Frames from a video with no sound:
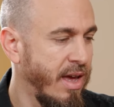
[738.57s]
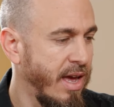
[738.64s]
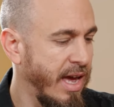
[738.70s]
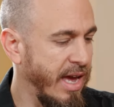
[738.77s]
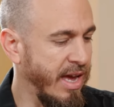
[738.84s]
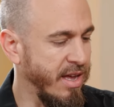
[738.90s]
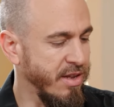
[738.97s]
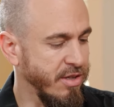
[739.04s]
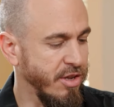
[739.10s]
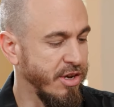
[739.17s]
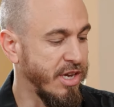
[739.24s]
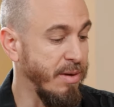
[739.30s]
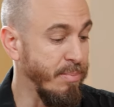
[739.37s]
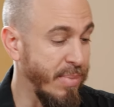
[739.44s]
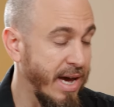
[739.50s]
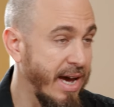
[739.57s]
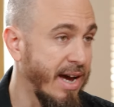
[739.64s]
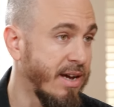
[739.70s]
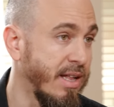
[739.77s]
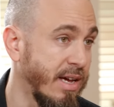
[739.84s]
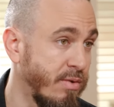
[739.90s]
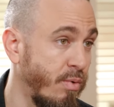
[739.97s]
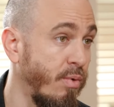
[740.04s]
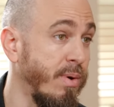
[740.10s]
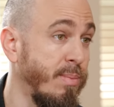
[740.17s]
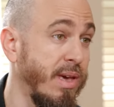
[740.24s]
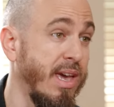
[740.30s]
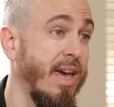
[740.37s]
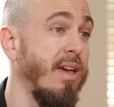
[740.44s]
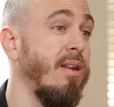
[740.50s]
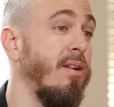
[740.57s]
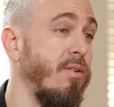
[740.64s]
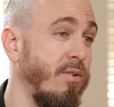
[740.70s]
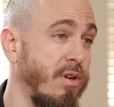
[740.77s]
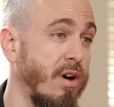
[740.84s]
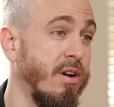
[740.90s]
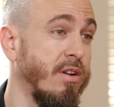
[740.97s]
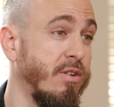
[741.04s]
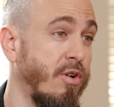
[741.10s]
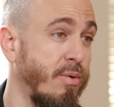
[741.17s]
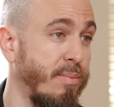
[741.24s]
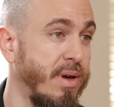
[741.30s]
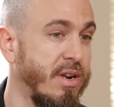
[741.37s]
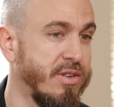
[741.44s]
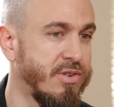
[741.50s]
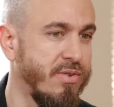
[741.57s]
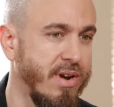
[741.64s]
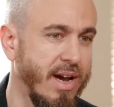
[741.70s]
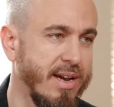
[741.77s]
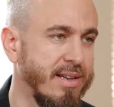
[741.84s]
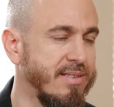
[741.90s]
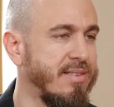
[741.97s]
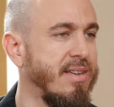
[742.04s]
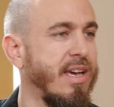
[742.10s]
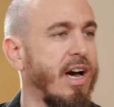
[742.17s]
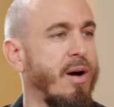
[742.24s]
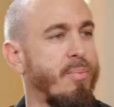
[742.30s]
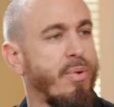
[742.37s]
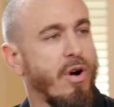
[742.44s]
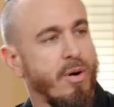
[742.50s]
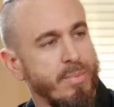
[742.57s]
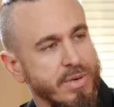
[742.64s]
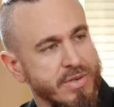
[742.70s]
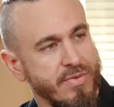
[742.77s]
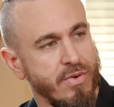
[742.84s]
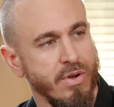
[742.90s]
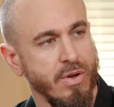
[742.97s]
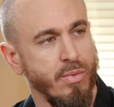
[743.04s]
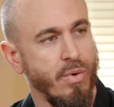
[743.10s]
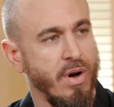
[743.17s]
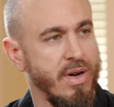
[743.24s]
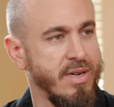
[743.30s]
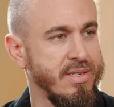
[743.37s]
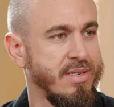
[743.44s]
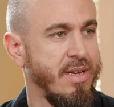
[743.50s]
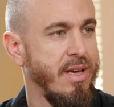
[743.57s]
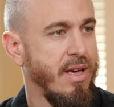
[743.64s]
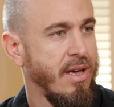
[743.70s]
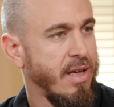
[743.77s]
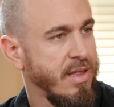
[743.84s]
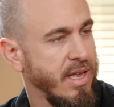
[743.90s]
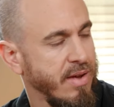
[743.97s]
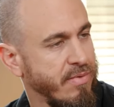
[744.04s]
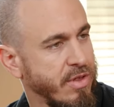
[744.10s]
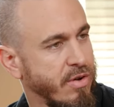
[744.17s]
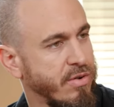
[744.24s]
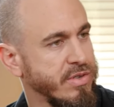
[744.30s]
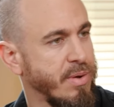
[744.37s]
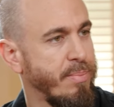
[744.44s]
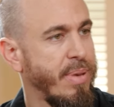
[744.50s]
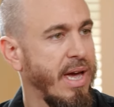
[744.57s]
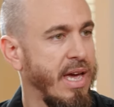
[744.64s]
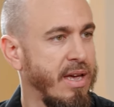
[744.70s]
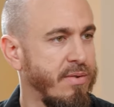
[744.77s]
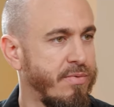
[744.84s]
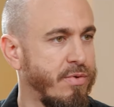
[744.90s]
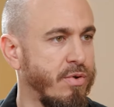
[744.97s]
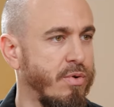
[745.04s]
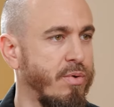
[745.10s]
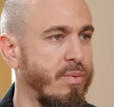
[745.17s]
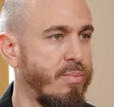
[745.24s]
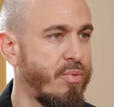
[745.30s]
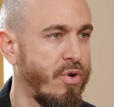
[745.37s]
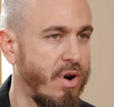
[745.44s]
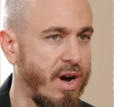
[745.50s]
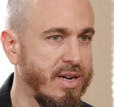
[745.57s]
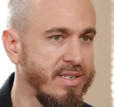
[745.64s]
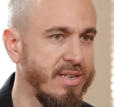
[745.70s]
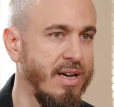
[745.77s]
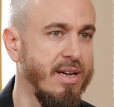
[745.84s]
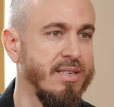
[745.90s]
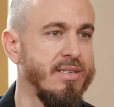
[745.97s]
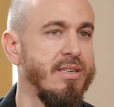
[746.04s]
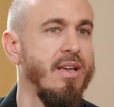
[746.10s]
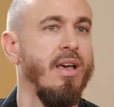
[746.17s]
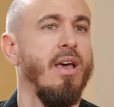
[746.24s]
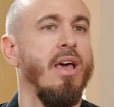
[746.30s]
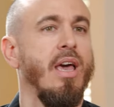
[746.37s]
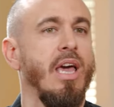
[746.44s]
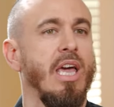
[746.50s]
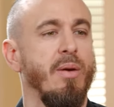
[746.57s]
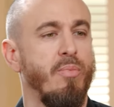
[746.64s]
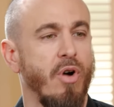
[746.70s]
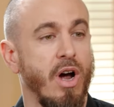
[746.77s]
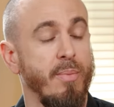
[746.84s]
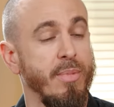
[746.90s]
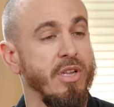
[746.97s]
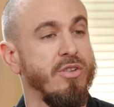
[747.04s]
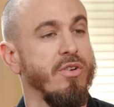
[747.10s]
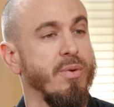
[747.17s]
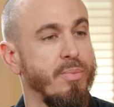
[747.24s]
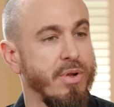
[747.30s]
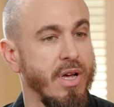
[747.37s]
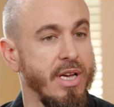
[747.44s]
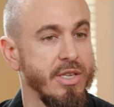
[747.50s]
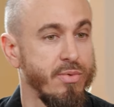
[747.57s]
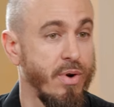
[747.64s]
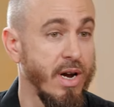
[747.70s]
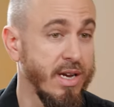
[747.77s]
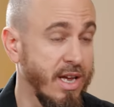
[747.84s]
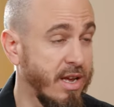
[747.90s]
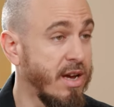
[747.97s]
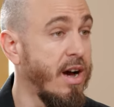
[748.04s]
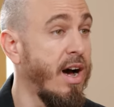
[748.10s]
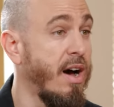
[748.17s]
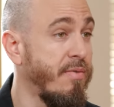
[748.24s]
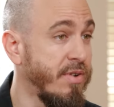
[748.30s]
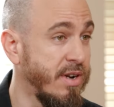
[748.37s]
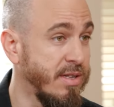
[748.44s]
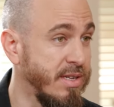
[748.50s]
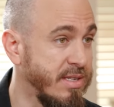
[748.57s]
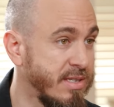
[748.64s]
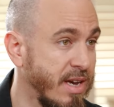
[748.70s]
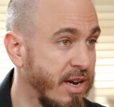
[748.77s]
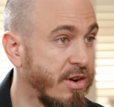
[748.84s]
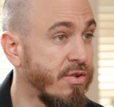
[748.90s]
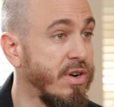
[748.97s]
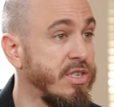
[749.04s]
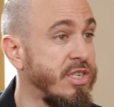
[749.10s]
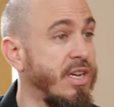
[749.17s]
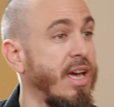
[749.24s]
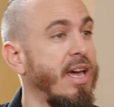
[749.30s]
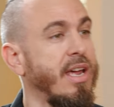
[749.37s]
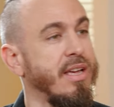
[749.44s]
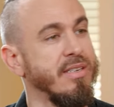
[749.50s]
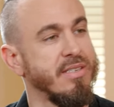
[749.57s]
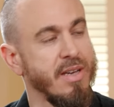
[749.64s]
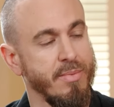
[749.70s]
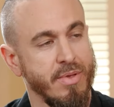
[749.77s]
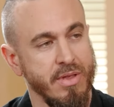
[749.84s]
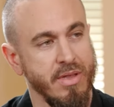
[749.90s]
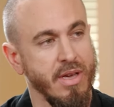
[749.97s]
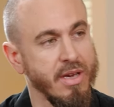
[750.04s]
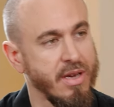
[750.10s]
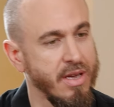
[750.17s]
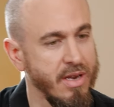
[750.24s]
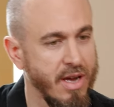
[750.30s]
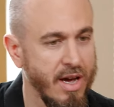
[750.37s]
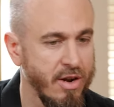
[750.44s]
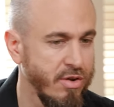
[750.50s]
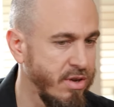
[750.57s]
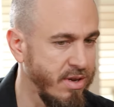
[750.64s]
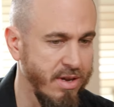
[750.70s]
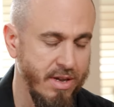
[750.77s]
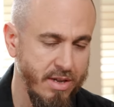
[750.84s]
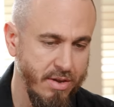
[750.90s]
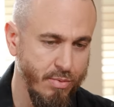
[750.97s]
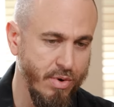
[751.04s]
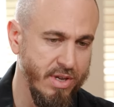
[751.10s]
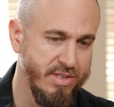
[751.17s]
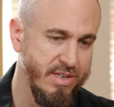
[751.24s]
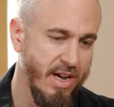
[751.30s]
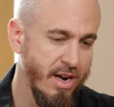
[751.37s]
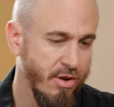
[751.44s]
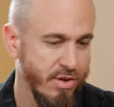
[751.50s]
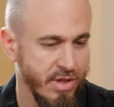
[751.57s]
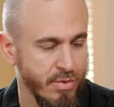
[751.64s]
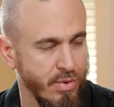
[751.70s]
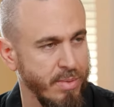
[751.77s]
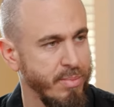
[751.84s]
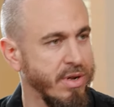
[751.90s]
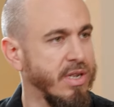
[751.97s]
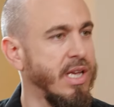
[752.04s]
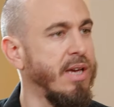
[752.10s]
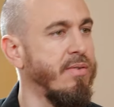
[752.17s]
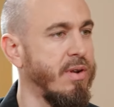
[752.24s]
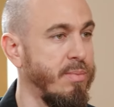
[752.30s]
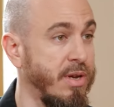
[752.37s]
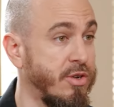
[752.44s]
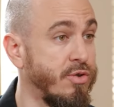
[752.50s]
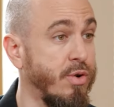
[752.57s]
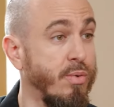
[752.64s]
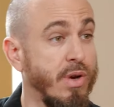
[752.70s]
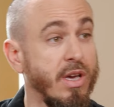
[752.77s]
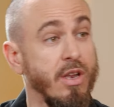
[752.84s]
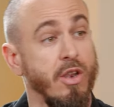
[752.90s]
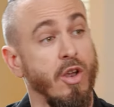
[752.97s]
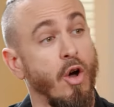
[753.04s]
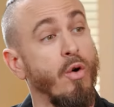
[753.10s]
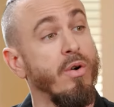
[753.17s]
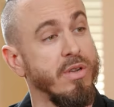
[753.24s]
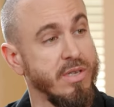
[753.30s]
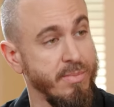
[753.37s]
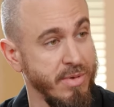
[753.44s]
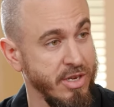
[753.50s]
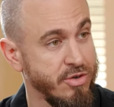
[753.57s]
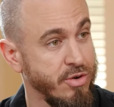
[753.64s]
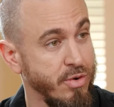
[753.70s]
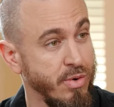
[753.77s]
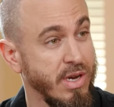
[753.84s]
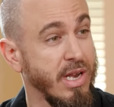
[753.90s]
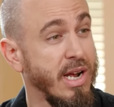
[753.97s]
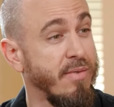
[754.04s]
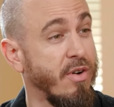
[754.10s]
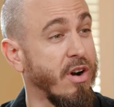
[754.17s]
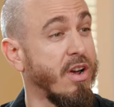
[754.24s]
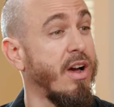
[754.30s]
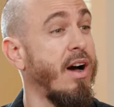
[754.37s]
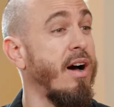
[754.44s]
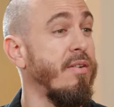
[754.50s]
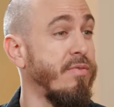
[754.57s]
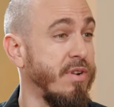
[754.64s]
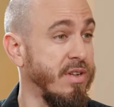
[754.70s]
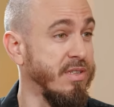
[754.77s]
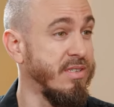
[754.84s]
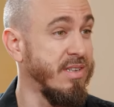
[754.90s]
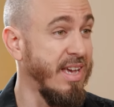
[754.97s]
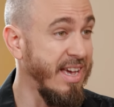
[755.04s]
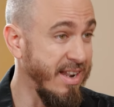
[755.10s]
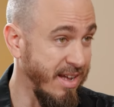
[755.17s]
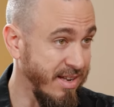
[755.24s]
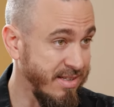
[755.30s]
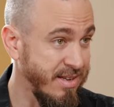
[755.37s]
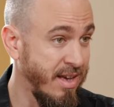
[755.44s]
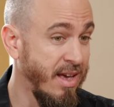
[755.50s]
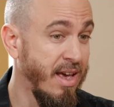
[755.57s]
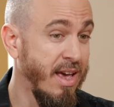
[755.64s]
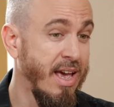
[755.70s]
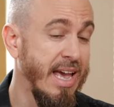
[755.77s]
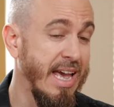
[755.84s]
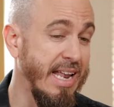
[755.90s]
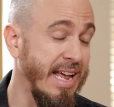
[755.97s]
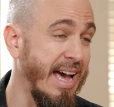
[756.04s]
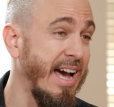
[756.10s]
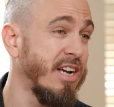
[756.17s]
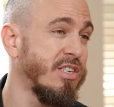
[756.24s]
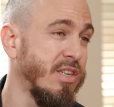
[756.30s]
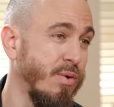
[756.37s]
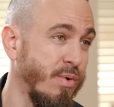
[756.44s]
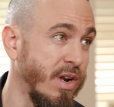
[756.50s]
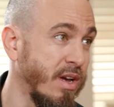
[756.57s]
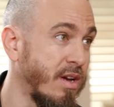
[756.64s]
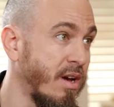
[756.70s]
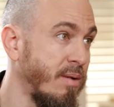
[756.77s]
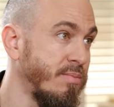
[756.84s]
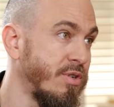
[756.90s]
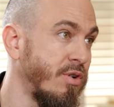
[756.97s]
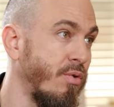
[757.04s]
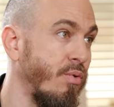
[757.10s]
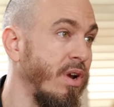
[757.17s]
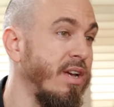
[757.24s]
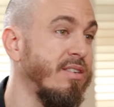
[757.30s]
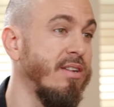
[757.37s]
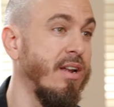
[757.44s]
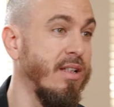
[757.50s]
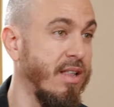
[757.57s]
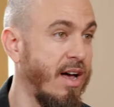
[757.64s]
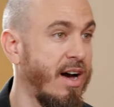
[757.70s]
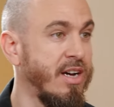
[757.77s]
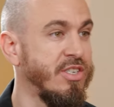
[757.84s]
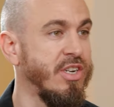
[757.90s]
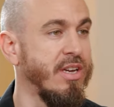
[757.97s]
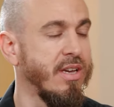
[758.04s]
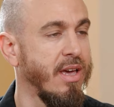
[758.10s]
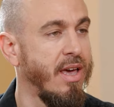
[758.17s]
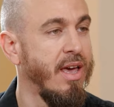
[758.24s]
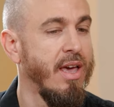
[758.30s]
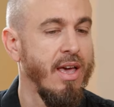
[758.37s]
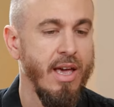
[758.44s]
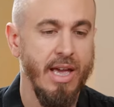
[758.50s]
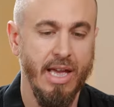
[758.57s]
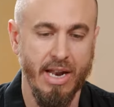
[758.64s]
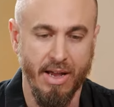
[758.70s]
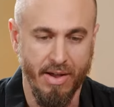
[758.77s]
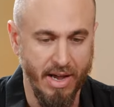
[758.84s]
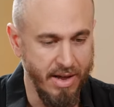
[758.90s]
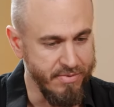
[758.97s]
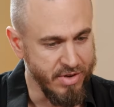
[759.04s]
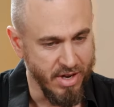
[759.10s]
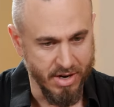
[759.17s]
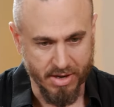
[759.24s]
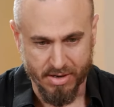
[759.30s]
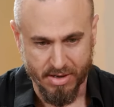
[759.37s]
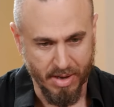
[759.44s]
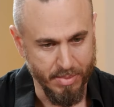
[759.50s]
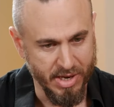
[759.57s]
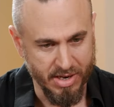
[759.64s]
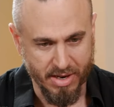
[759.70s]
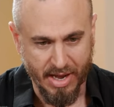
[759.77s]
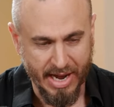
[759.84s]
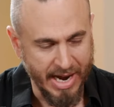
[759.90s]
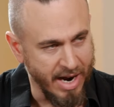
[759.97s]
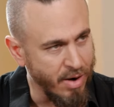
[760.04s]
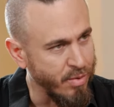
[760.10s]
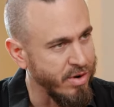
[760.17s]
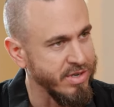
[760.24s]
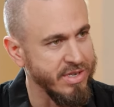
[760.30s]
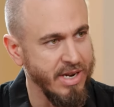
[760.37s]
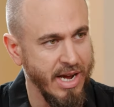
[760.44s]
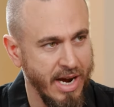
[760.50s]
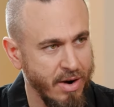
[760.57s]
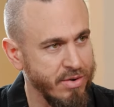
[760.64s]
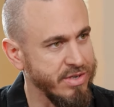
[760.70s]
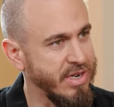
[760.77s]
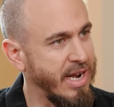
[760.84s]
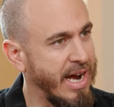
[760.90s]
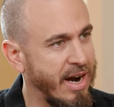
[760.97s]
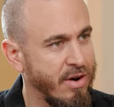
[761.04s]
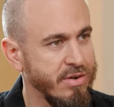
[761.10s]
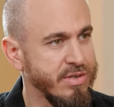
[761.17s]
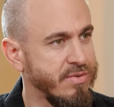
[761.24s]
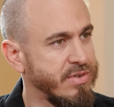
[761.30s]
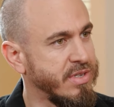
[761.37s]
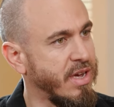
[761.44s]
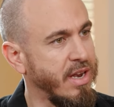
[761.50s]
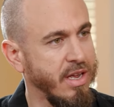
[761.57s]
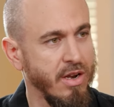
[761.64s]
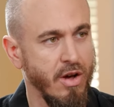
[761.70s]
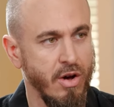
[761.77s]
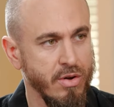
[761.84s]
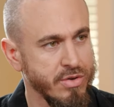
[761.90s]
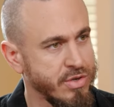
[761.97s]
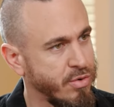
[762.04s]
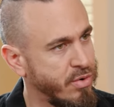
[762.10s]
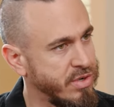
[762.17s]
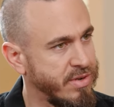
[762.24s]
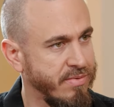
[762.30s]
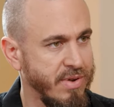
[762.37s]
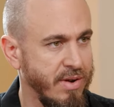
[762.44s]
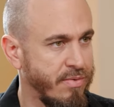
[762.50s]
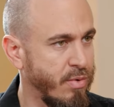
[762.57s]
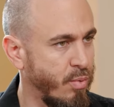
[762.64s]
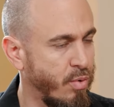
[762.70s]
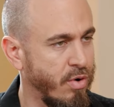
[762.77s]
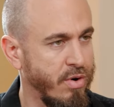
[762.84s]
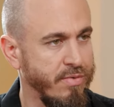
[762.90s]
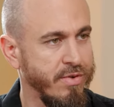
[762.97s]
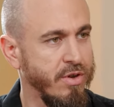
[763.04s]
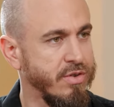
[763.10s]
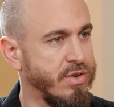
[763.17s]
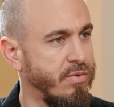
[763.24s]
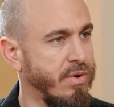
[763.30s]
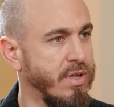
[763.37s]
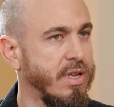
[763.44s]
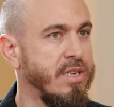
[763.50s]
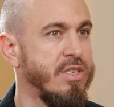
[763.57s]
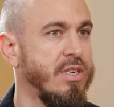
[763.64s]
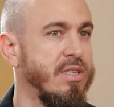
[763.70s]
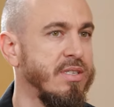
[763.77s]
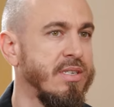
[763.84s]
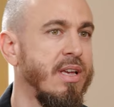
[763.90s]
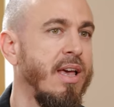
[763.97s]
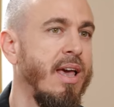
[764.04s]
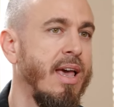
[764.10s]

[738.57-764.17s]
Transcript: and looking back like when we began to do young adult ministry i can see how purposeful it was that even though it was a painful process he brought me to a place where I could confidently say Christianity is something that can not only, it, it's not only that we believe it to be true, we can know it to be true, we can have our confidence in it. And actually, when it comes to reason and logic, and I, have done, a, I mean, hours and hours and hours of studying all sorts of different worldviews and religions.